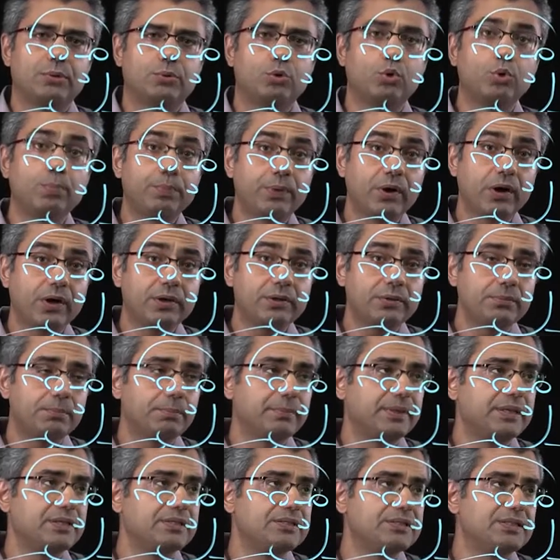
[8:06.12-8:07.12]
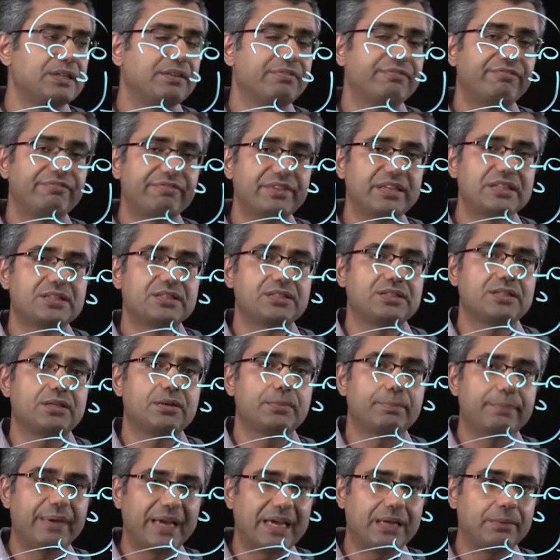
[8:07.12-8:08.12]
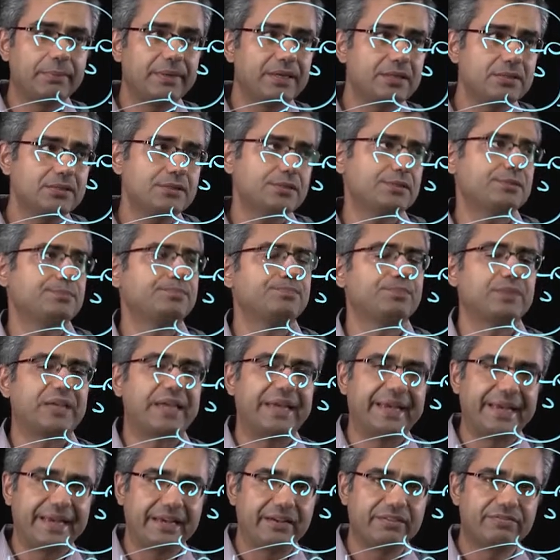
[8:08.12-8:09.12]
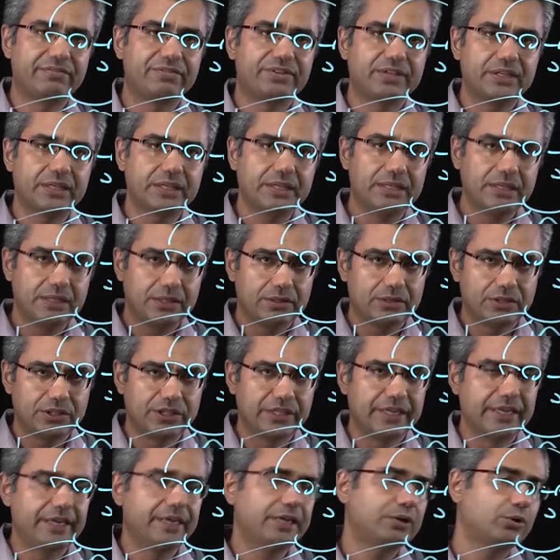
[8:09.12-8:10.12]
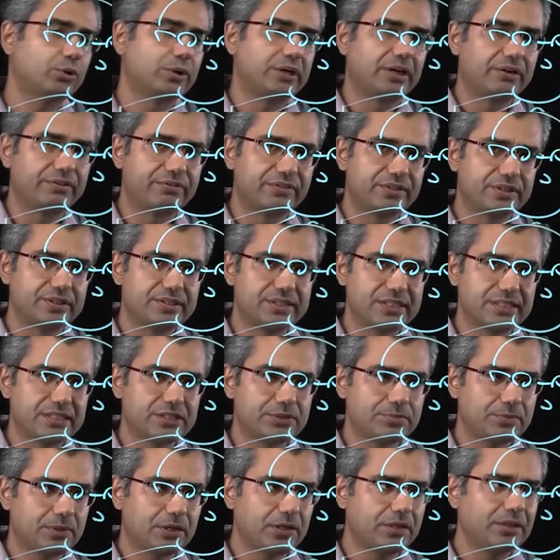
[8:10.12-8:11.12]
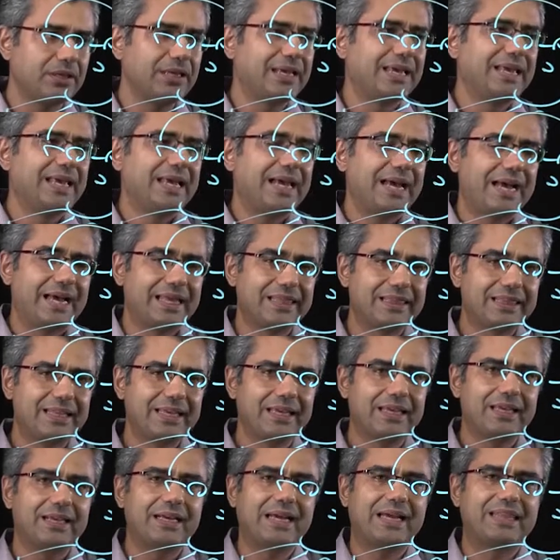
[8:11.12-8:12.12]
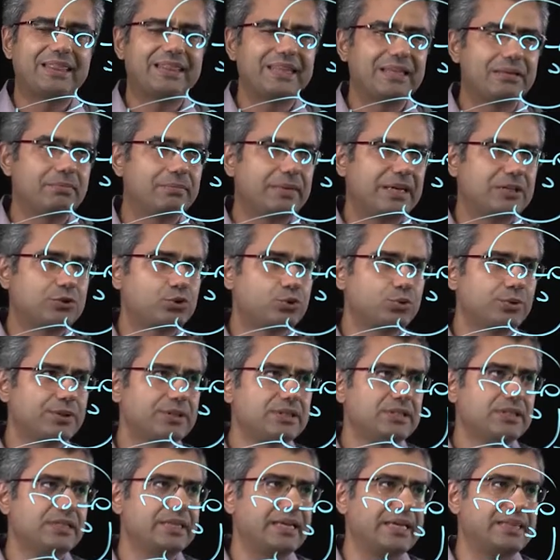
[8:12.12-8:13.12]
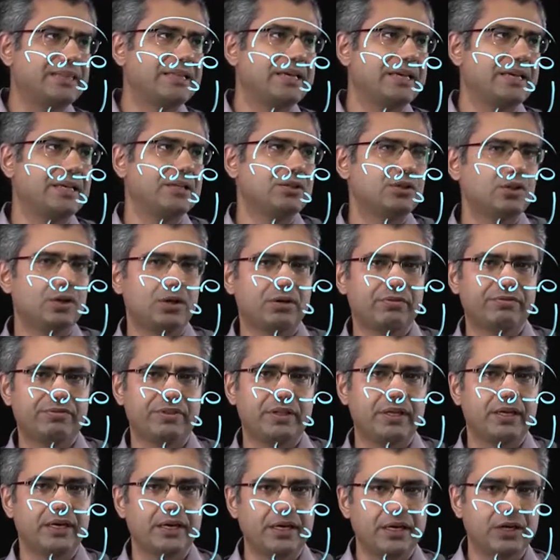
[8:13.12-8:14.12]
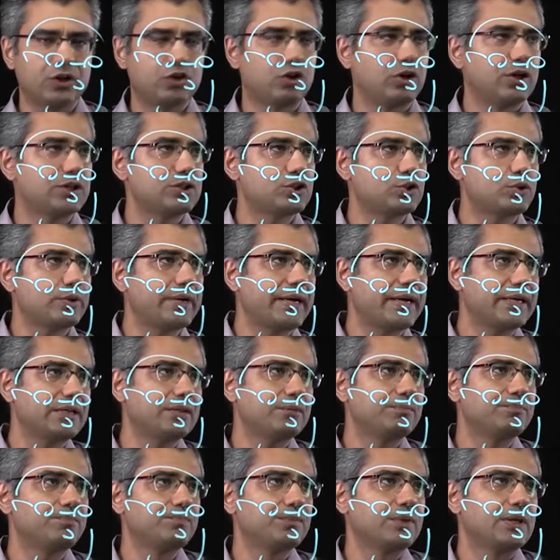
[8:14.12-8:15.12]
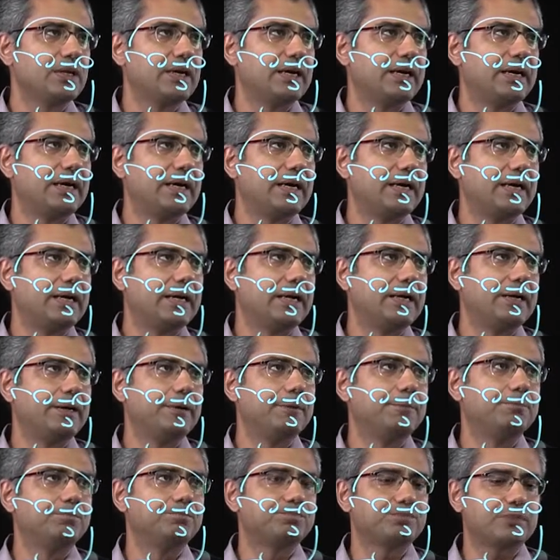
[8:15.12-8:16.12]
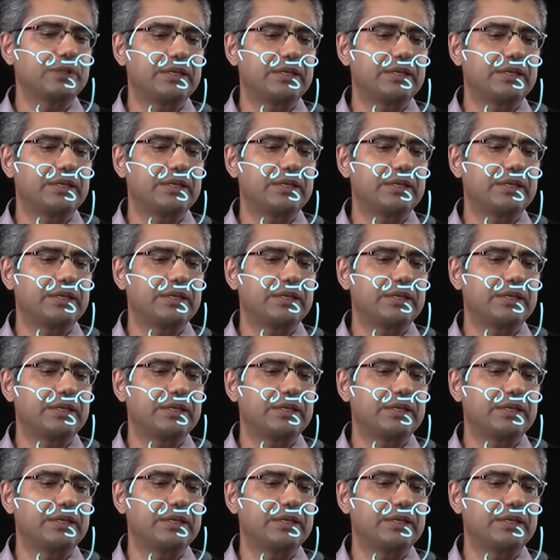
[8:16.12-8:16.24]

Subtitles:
coupon, means the fixed payment every year or every 6 months. And then at the maturity, at the end of the contract, the